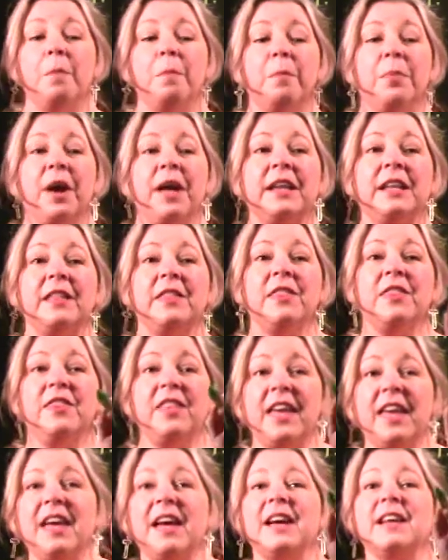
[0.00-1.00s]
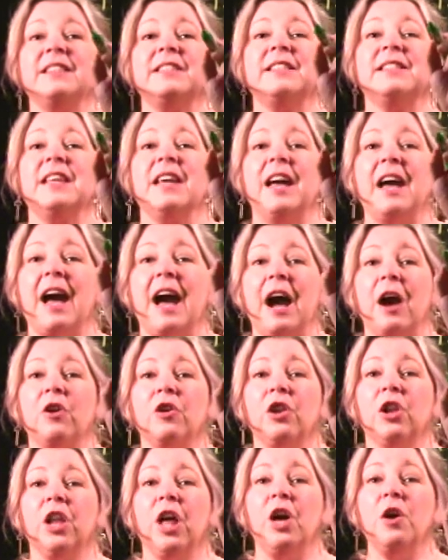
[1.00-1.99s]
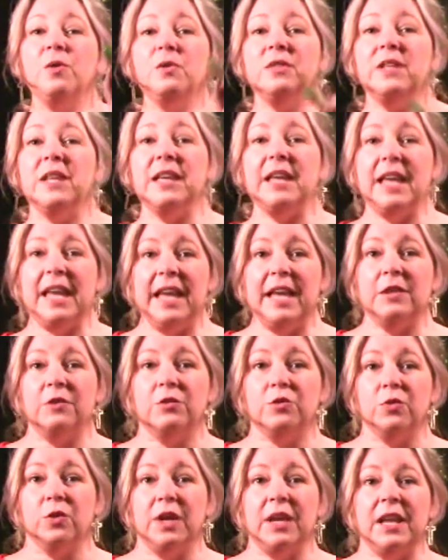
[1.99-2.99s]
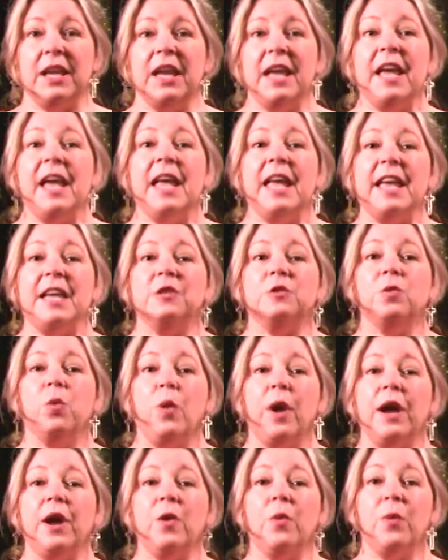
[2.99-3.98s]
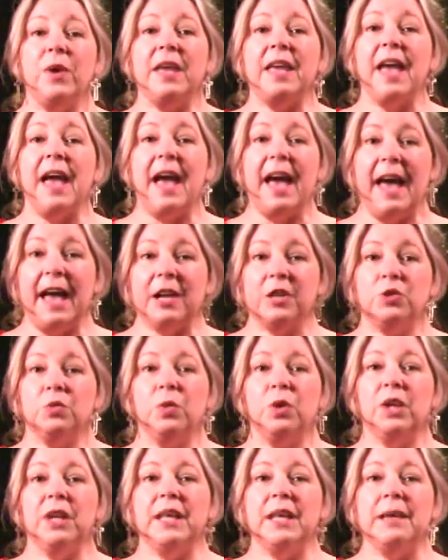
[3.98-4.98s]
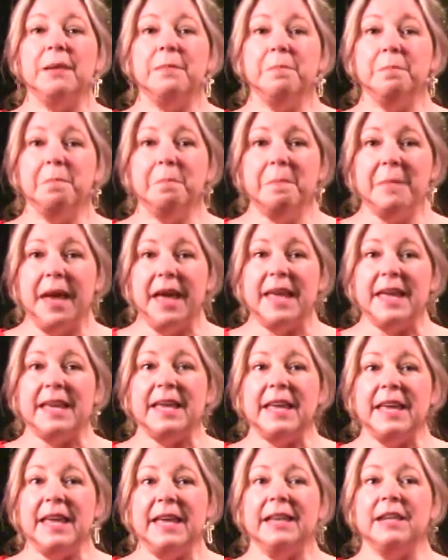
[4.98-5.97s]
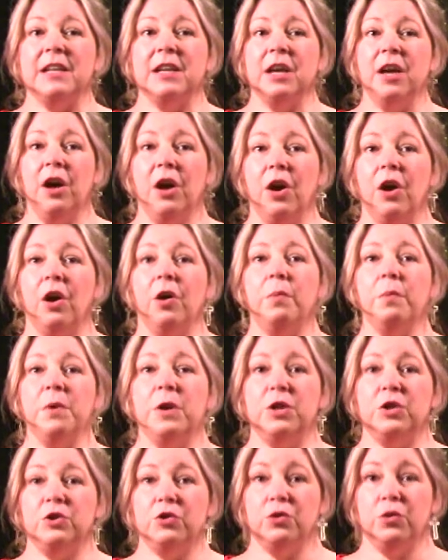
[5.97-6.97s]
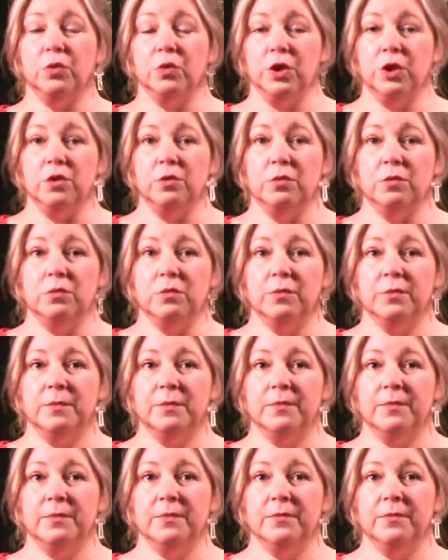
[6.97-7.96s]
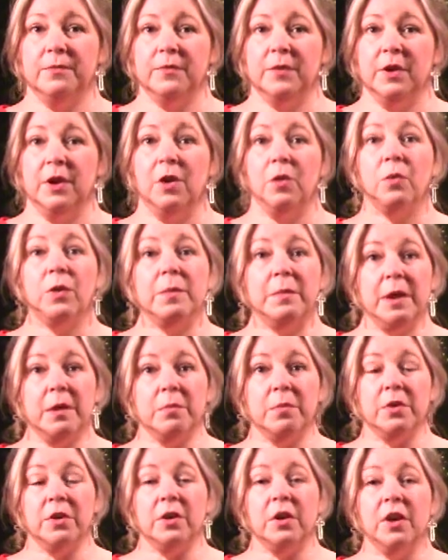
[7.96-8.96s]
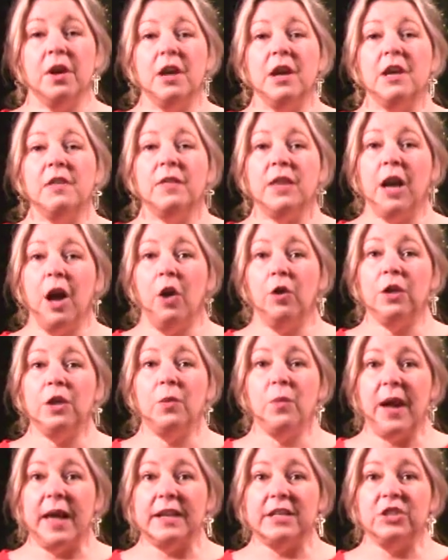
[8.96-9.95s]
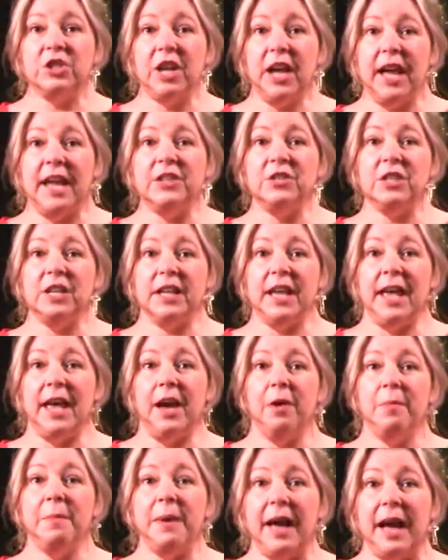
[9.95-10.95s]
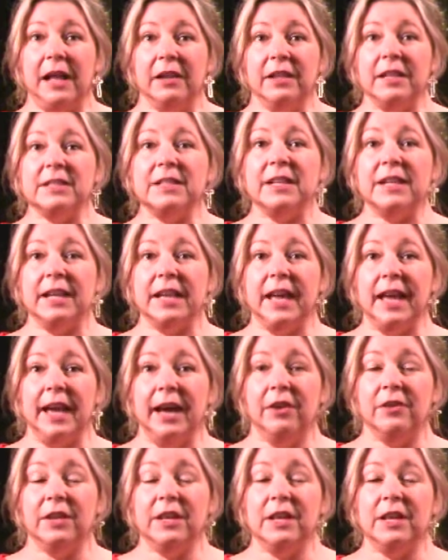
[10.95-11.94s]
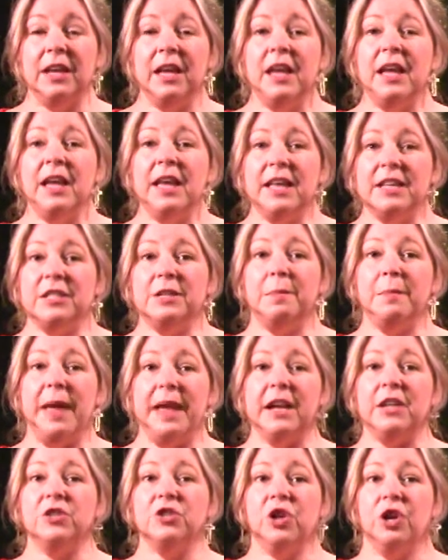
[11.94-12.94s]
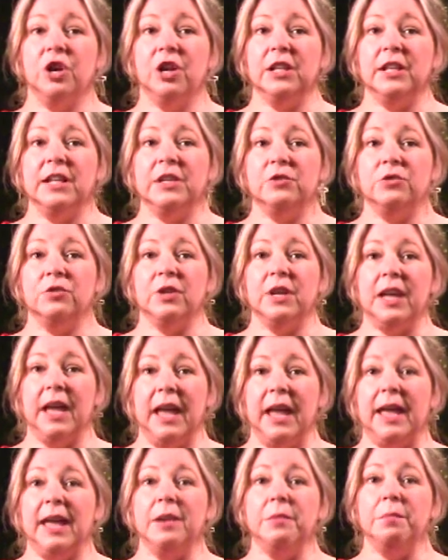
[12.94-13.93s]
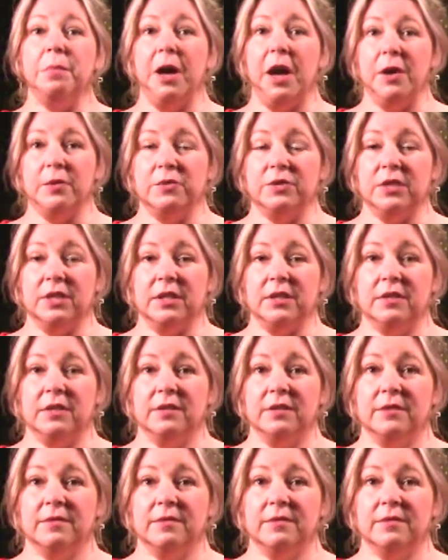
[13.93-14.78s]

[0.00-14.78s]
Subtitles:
But this, our closing entry, is where we actually make it come true. Remember, the only way to change an account balance in accounting is to make a journal entry and post it.